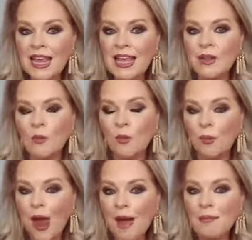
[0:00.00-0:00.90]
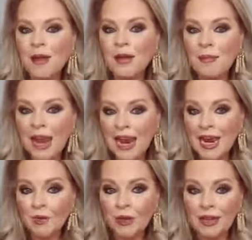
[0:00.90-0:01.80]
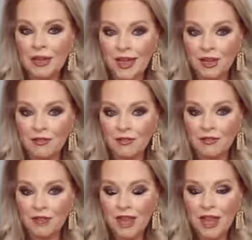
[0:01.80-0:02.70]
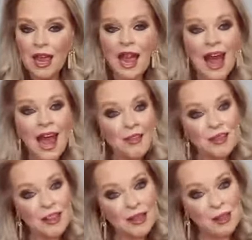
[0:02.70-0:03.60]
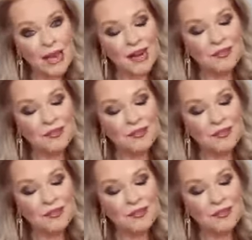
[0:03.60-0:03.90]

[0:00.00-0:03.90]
is rapid pain relief at the speed